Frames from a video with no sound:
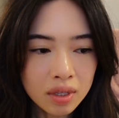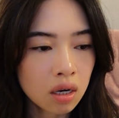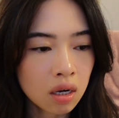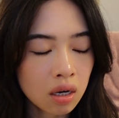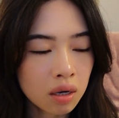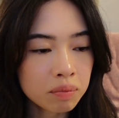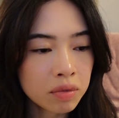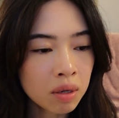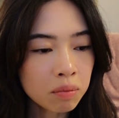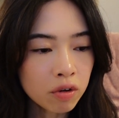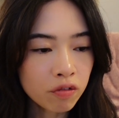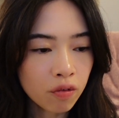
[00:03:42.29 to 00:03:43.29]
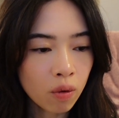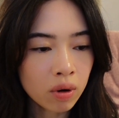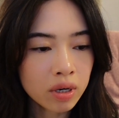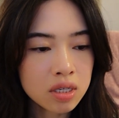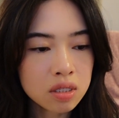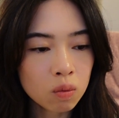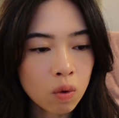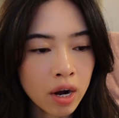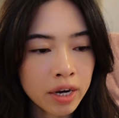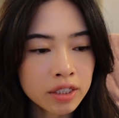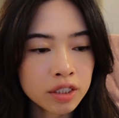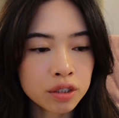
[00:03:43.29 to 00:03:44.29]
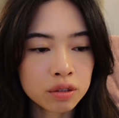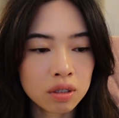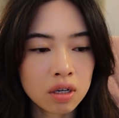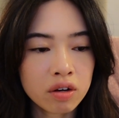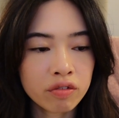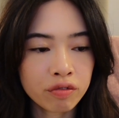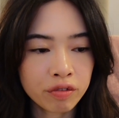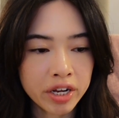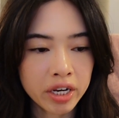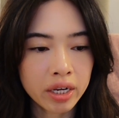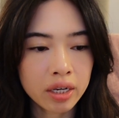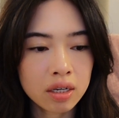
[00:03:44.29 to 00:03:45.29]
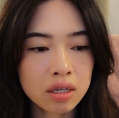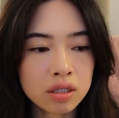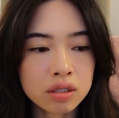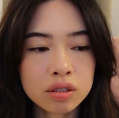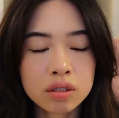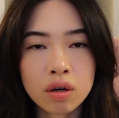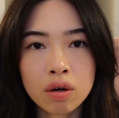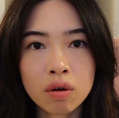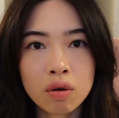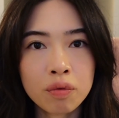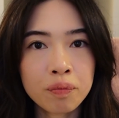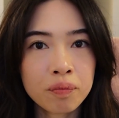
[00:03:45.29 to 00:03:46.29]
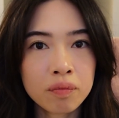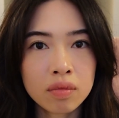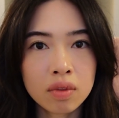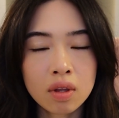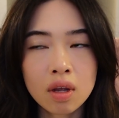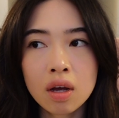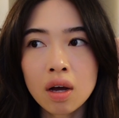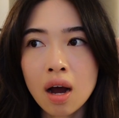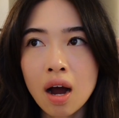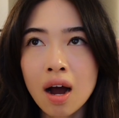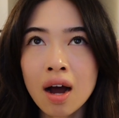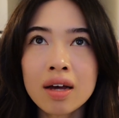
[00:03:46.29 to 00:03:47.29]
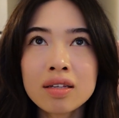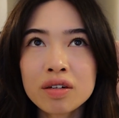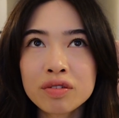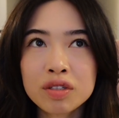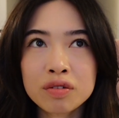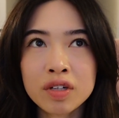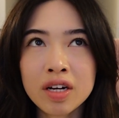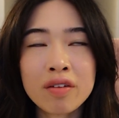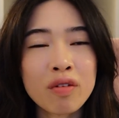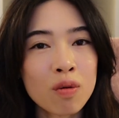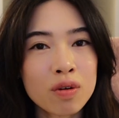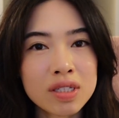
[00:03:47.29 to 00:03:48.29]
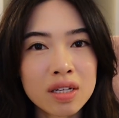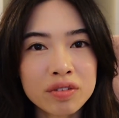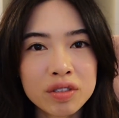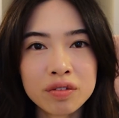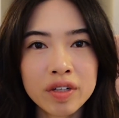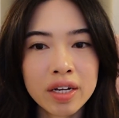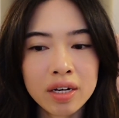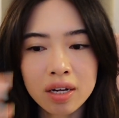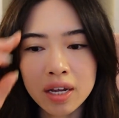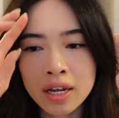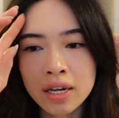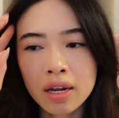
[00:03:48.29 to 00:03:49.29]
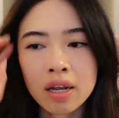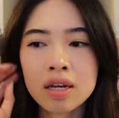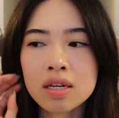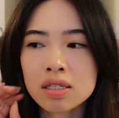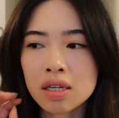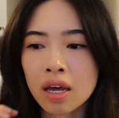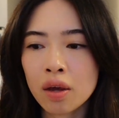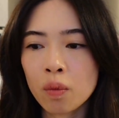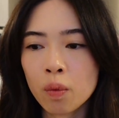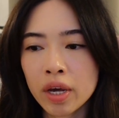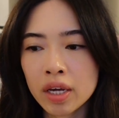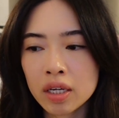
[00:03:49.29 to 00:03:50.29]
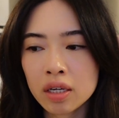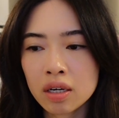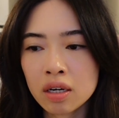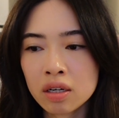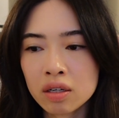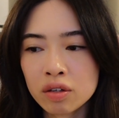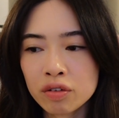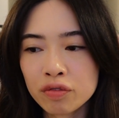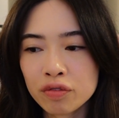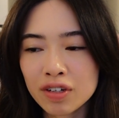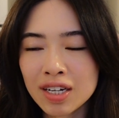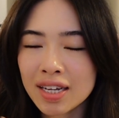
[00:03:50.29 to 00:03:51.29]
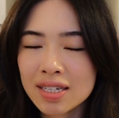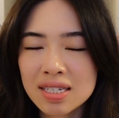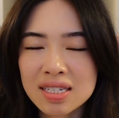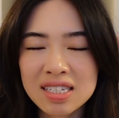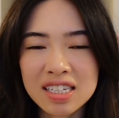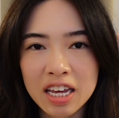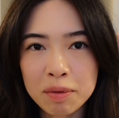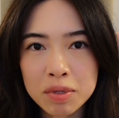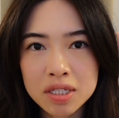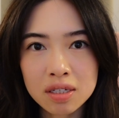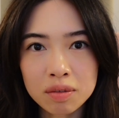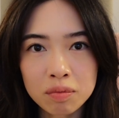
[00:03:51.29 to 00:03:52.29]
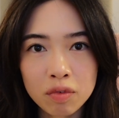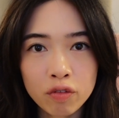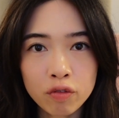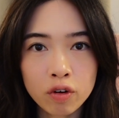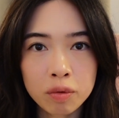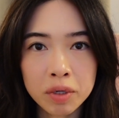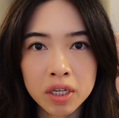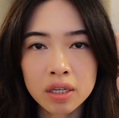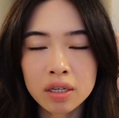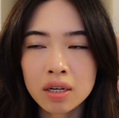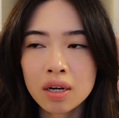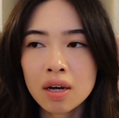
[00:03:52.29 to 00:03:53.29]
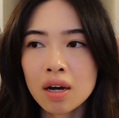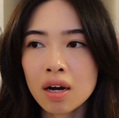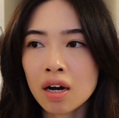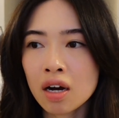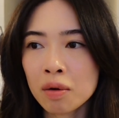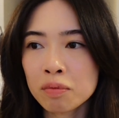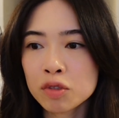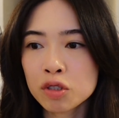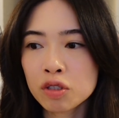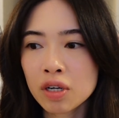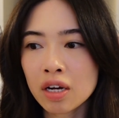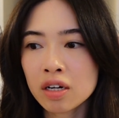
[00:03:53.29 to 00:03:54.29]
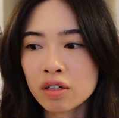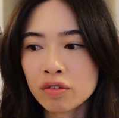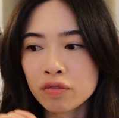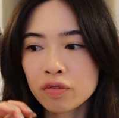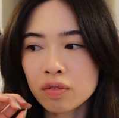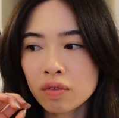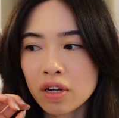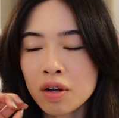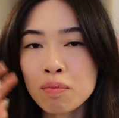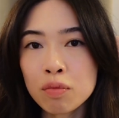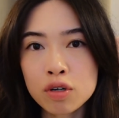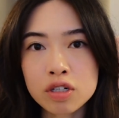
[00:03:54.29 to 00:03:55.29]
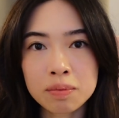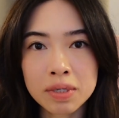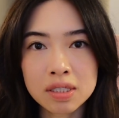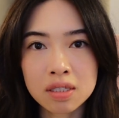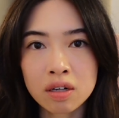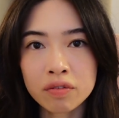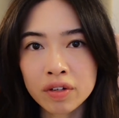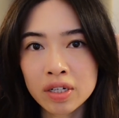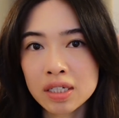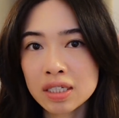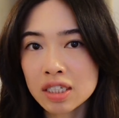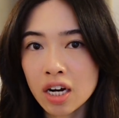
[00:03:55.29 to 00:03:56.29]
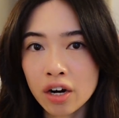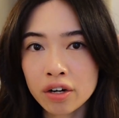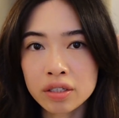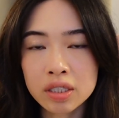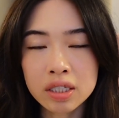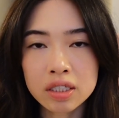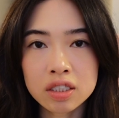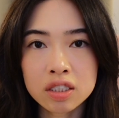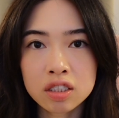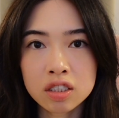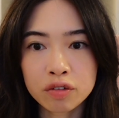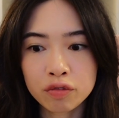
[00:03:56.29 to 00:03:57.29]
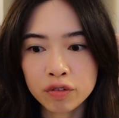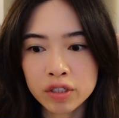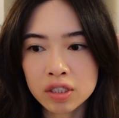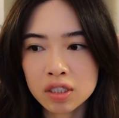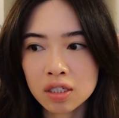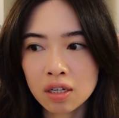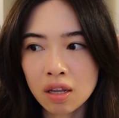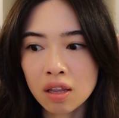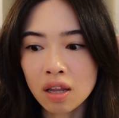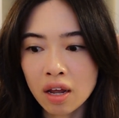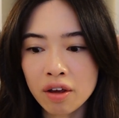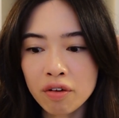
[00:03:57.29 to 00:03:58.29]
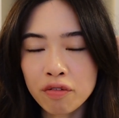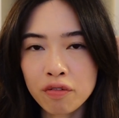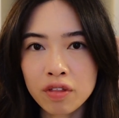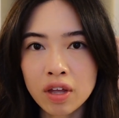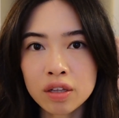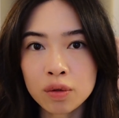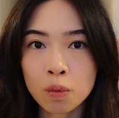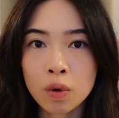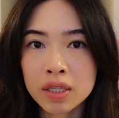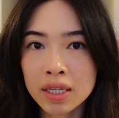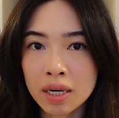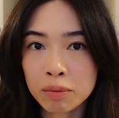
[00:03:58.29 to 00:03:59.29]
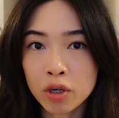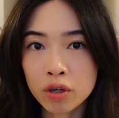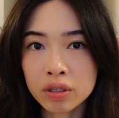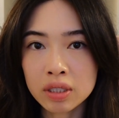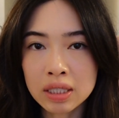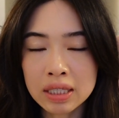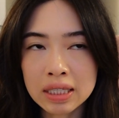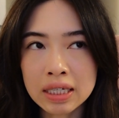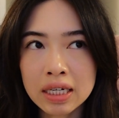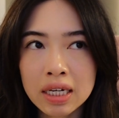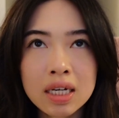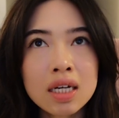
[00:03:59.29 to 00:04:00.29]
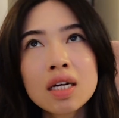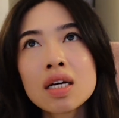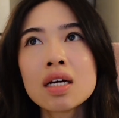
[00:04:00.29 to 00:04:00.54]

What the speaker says: Number four is, why do you love reading? So I love to read. I've always loved to read. It is a way of, I guess, escapism for me, to kind of immerse myself in an entirely different life than the one that I'm currently leading.